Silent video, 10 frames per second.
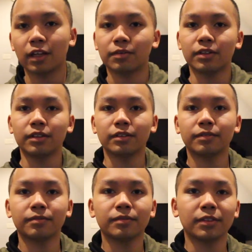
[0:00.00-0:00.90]
definitely
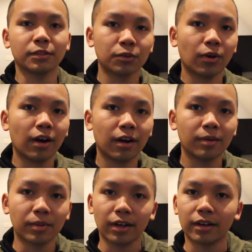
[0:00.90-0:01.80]

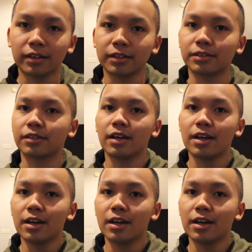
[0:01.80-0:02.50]
subscribe because